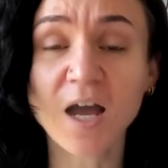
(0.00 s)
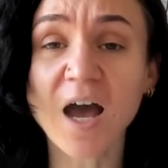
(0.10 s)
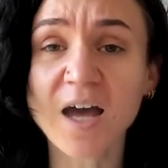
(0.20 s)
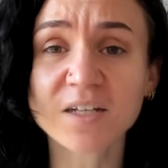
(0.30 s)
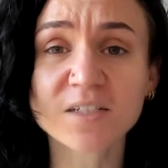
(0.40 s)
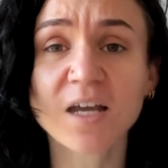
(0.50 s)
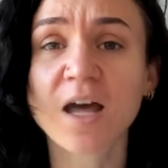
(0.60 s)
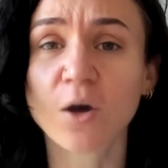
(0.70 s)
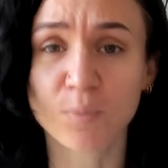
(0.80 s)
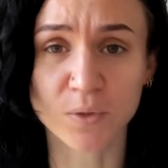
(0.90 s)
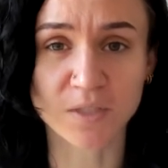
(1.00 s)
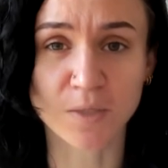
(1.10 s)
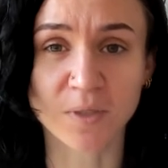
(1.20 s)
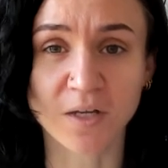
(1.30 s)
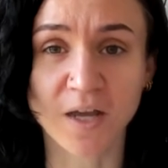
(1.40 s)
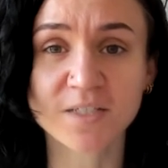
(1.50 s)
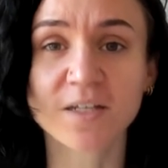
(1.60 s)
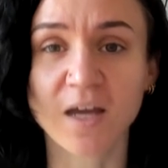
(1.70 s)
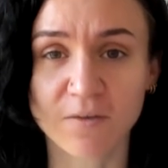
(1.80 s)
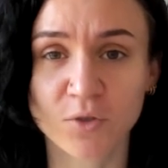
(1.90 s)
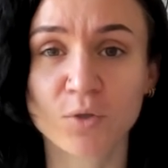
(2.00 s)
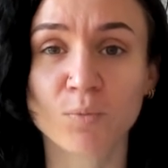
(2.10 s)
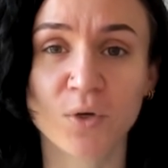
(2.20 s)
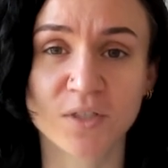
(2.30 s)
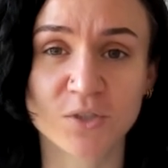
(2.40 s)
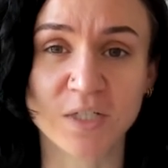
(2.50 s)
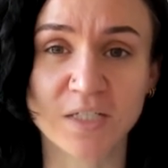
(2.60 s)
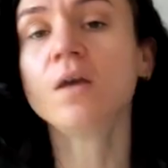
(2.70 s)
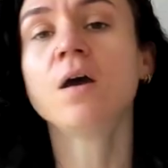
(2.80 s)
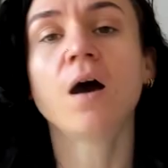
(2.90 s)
and help you sleep at night and have the good mornings you need.